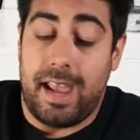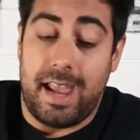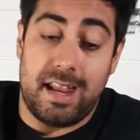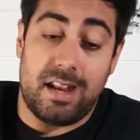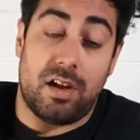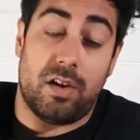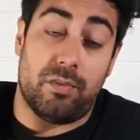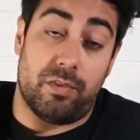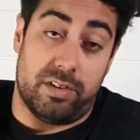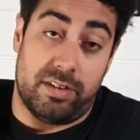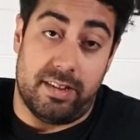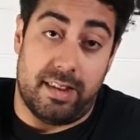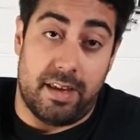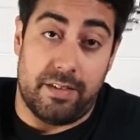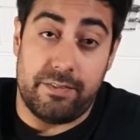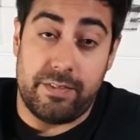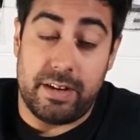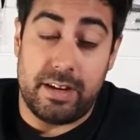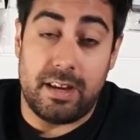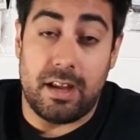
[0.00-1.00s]
Head over to
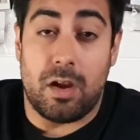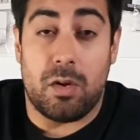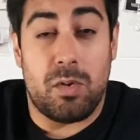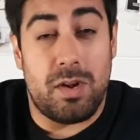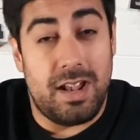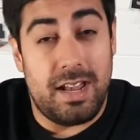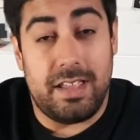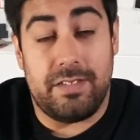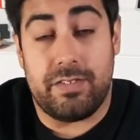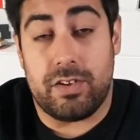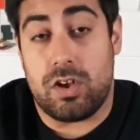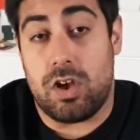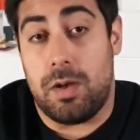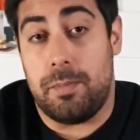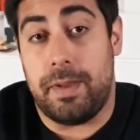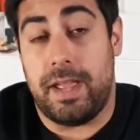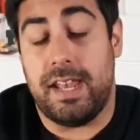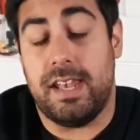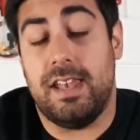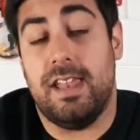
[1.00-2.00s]
that video, leave a
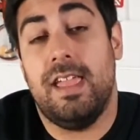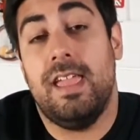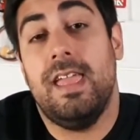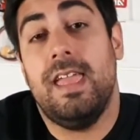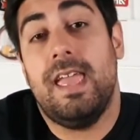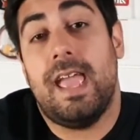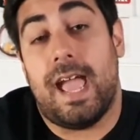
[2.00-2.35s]
comment,